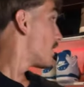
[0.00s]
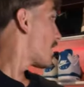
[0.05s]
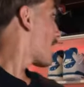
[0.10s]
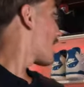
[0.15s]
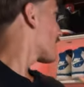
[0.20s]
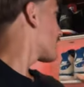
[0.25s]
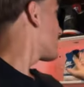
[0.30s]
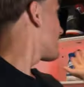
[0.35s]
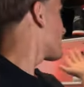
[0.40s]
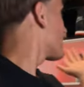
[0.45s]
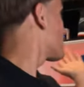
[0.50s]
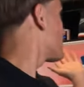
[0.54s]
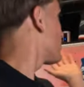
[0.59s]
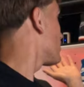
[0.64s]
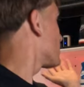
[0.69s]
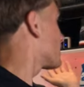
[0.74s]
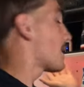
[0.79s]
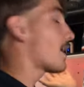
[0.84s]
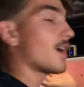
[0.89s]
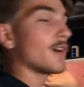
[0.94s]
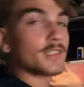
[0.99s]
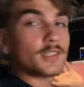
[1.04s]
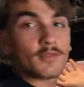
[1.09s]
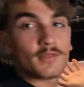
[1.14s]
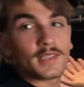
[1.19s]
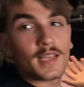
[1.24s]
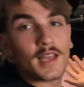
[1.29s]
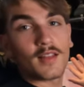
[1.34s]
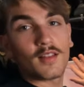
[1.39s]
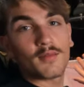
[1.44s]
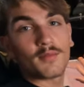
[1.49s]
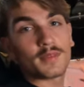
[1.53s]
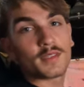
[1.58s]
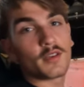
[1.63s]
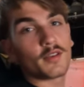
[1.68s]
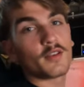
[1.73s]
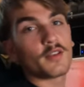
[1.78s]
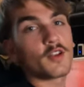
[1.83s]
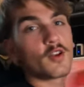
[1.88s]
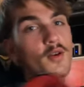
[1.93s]
i collect shoes but i also sell them
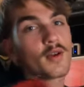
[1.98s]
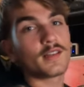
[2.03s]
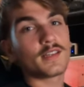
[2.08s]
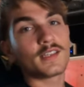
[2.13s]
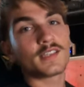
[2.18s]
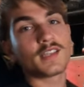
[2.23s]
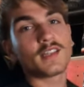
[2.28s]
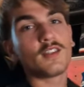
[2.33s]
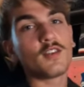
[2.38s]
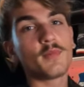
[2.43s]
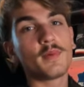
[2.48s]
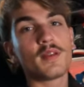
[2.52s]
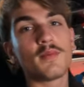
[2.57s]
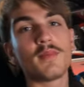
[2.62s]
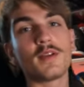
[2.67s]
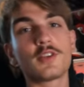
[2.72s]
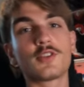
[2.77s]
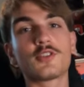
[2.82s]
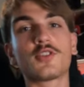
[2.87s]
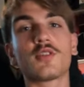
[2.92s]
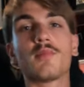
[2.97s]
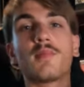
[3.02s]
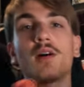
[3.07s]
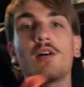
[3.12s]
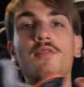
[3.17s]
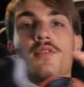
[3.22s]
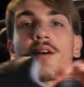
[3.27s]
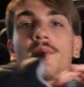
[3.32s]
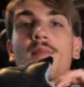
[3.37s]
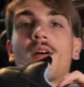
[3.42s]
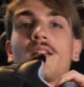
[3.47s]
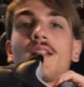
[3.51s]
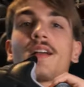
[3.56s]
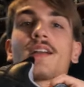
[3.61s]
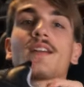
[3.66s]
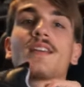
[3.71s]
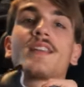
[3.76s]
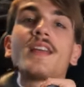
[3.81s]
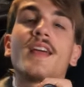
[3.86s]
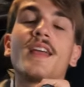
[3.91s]
so you know i just a little bit of mixture of both i'm not
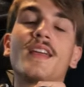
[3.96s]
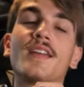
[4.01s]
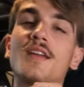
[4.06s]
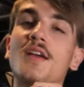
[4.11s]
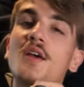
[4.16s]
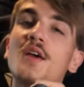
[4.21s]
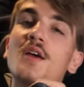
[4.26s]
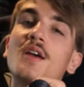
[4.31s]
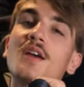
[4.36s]
like a dang